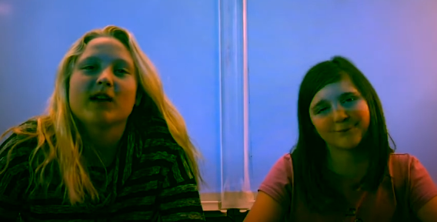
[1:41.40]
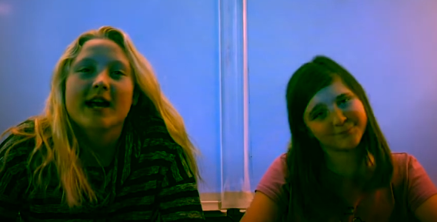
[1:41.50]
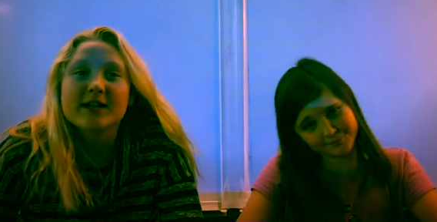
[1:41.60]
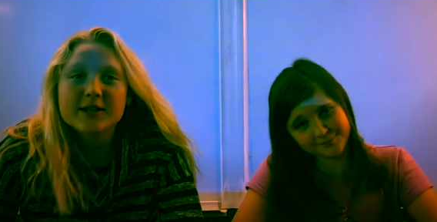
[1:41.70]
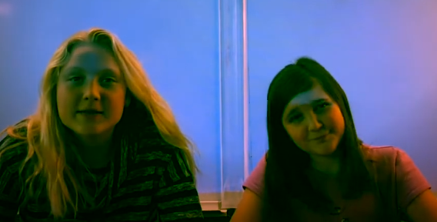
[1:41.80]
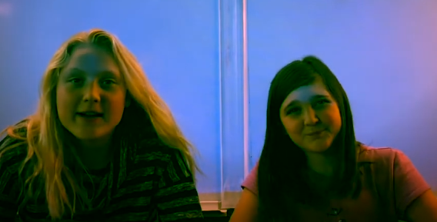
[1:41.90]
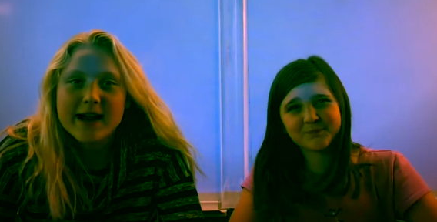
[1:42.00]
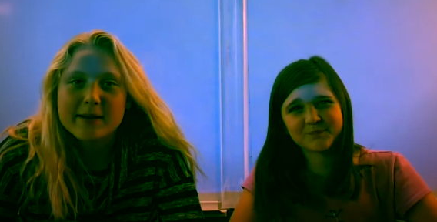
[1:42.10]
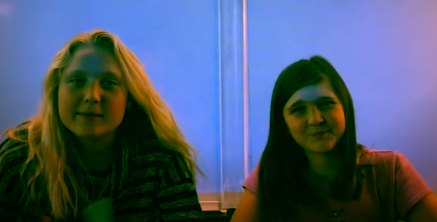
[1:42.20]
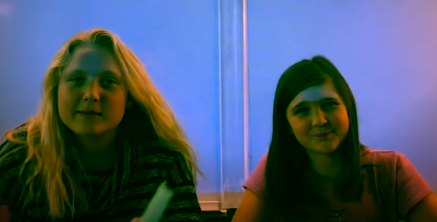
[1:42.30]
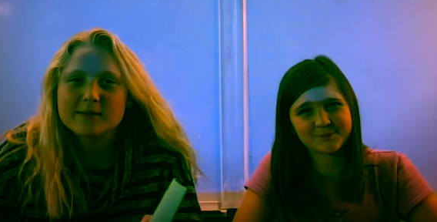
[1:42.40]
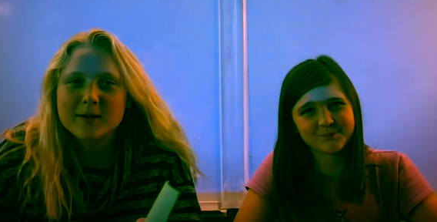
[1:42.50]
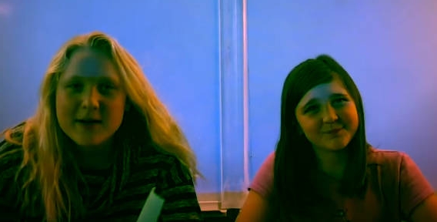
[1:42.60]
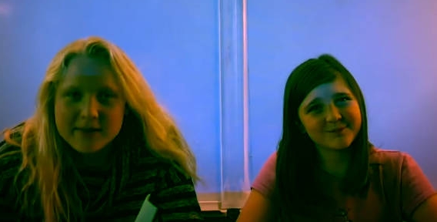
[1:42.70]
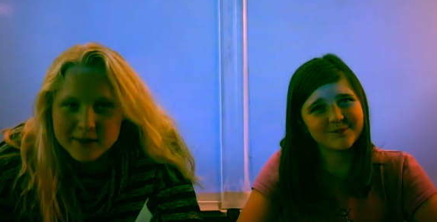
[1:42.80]
Speaker 1: and you're right.
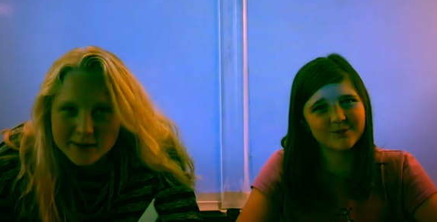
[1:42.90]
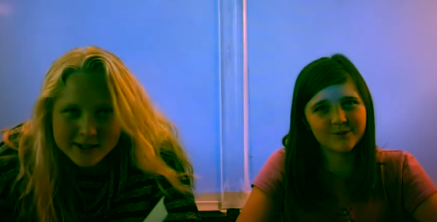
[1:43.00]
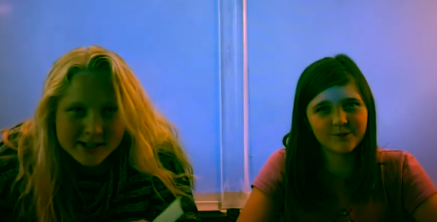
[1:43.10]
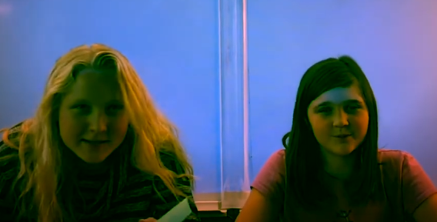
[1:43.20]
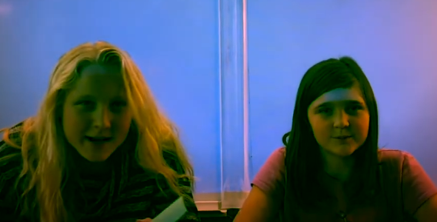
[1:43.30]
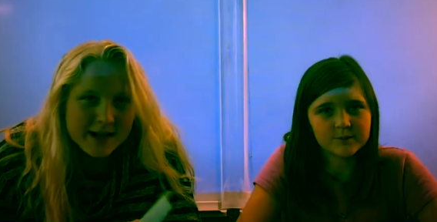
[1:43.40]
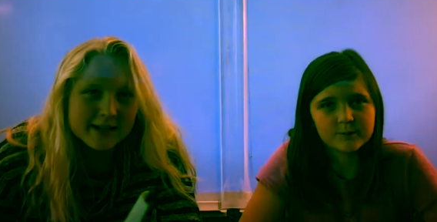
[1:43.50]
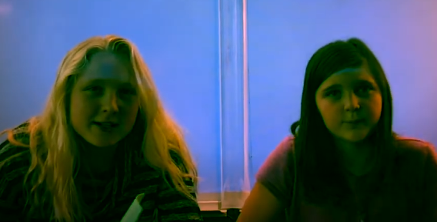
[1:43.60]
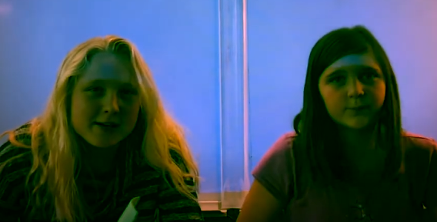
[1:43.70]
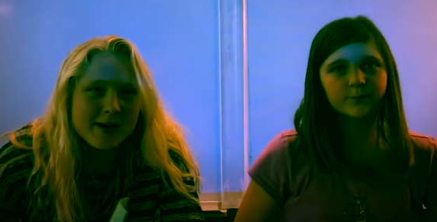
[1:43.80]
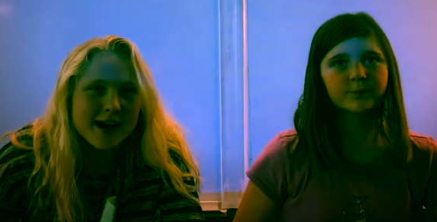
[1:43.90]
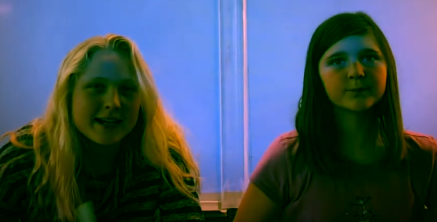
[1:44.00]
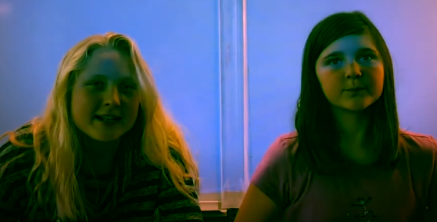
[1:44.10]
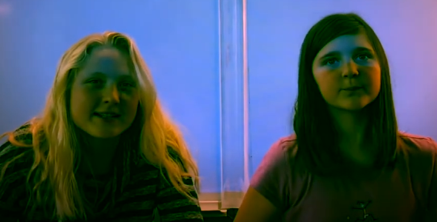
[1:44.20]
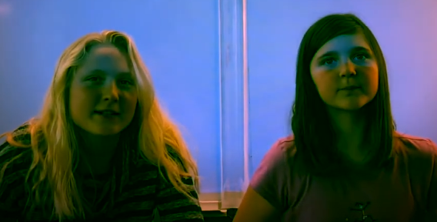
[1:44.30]
But while the orange energy
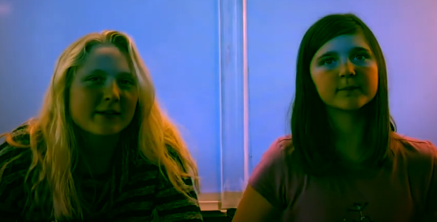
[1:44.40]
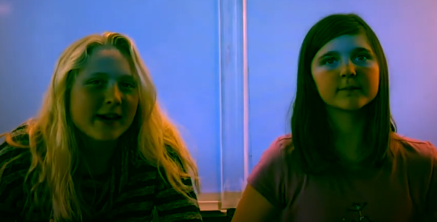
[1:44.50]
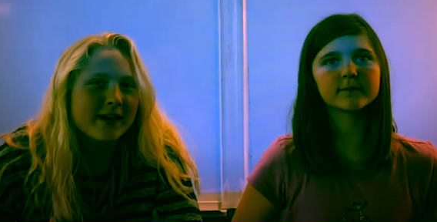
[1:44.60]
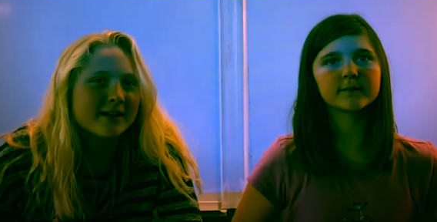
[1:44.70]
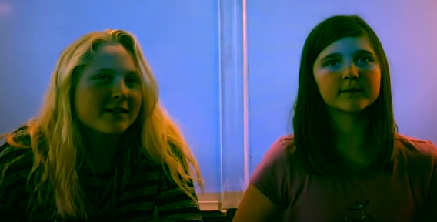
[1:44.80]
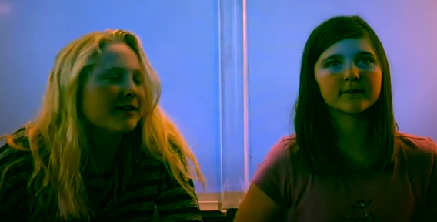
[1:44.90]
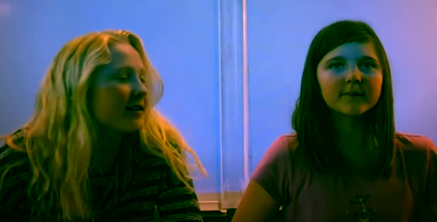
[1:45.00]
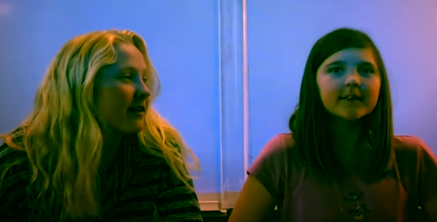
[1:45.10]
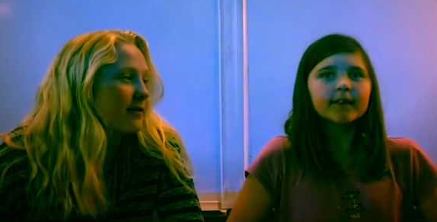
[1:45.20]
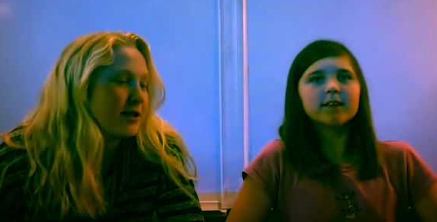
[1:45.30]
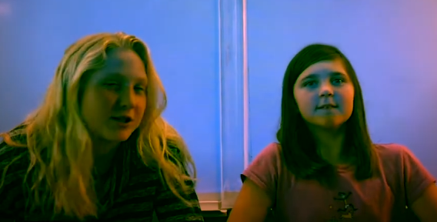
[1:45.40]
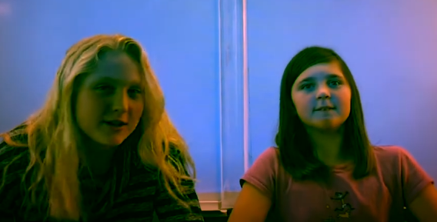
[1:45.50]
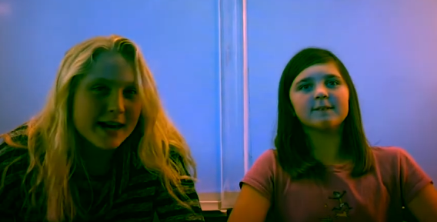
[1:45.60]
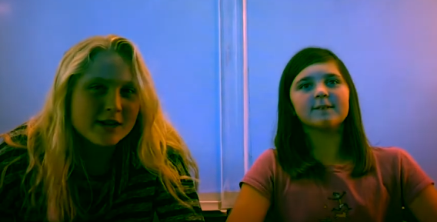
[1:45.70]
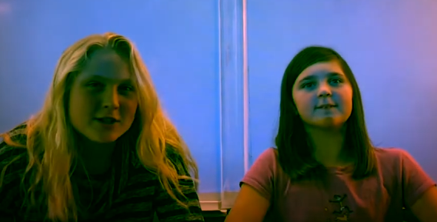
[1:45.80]
bag is a great alternative to
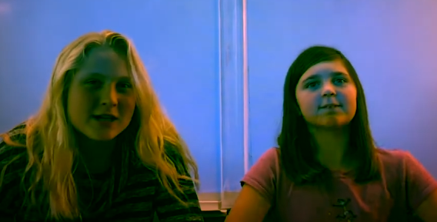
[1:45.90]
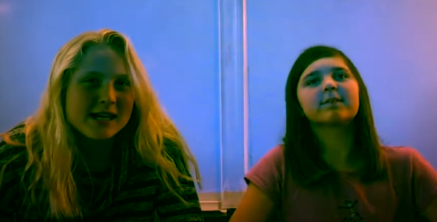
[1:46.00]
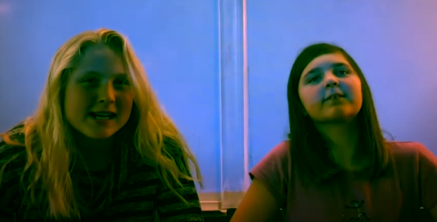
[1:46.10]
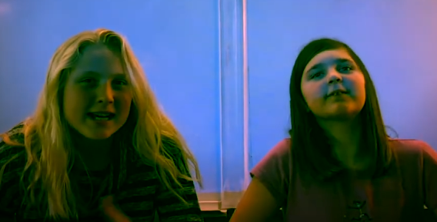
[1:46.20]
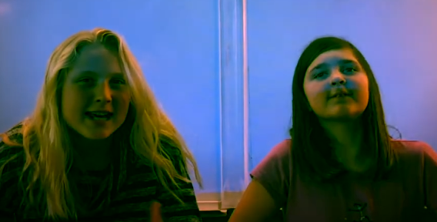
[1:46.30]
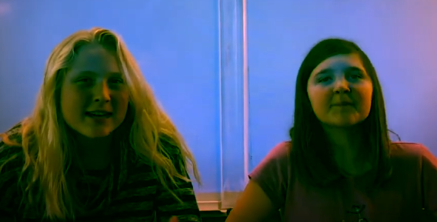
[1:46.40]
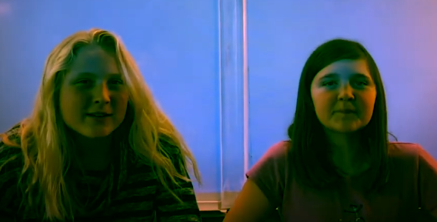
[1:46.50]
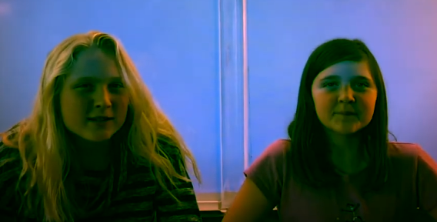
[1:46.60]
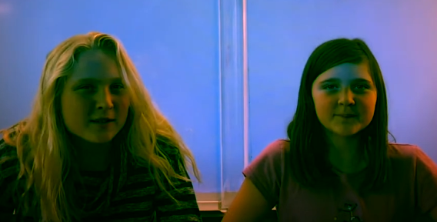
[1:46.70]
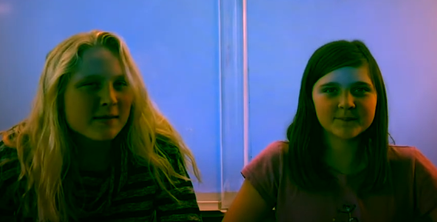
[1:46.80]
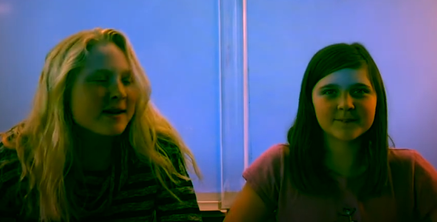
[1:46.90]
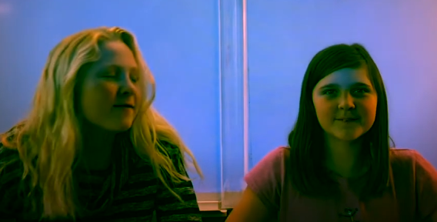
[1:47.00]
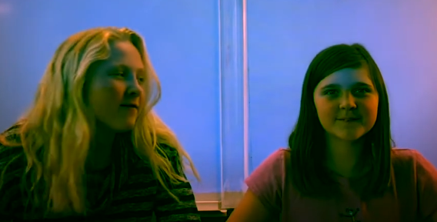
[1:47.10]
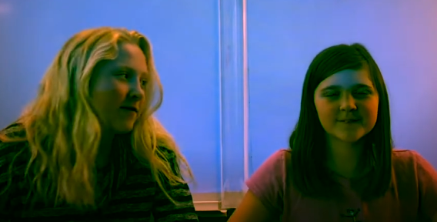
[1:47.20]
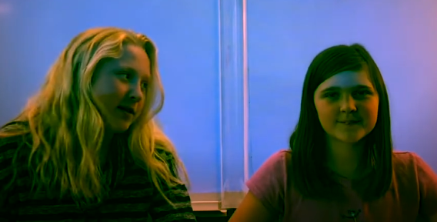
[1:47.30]
trash, it can also be
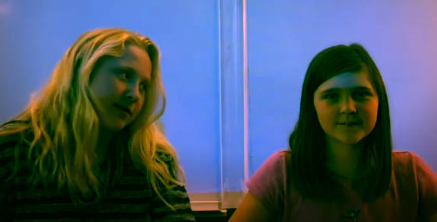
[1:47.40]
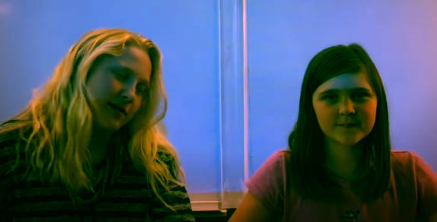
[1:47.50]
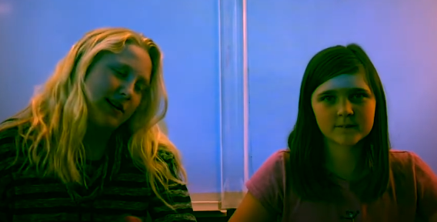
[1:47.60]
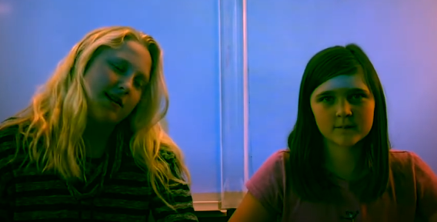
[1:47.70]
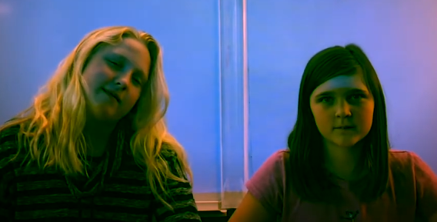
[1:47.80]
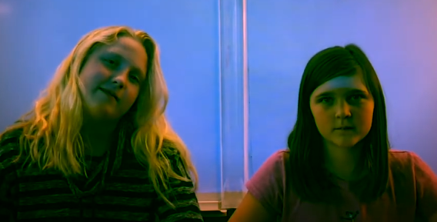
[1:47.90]
confusing.